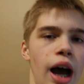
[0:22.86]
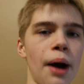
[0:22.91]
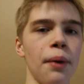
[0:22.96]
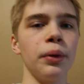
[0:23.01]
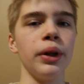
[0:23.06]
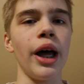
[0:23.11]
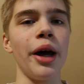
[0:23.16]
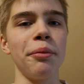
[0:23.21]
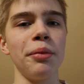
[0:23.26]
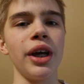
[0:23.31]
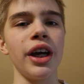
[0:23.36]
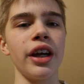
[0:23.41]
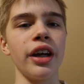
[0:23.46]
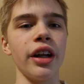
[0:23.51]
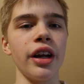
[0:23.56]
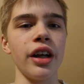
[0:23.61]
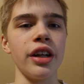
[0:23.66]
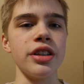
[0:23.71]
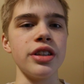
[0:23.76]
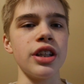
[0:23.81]
I will not make
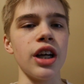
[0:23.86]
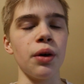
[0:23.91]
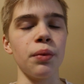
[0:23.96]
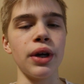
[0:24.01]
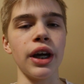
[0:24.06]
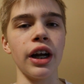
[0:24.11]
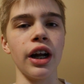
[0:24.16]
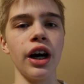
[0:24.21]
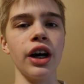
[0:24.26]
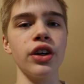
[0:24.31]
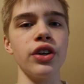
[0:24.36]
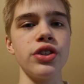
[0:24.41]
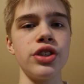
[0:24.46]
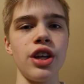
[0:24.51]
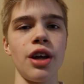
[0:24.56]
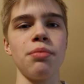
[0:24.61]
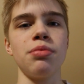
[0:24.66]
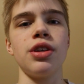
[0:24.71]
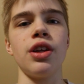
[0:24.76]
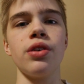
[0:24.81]
it until we get 100
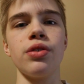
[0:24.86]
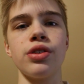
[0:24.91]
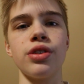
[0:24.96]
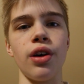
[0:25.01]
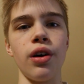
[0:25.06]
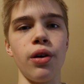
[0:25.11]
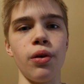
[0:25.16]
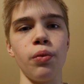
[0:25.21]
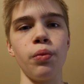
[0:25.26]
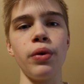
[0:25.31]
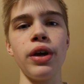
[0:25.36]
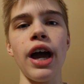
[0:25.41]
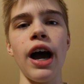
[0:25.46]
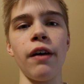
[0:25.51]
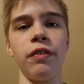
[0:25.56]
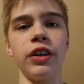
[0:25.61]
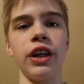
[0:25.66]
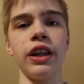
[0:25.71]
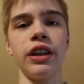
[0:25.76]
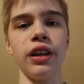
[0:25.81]
subs though, so we
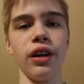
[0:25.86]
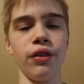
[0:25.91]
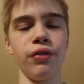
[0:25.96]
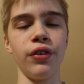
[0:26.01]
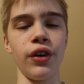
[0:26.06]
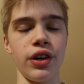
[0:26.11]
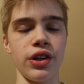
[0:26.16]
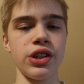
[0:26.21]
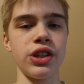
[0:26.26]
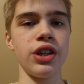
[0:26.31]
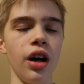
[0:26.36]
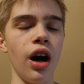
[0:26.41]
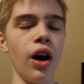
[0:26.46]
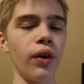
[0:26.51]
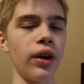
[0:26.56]
have to get there first.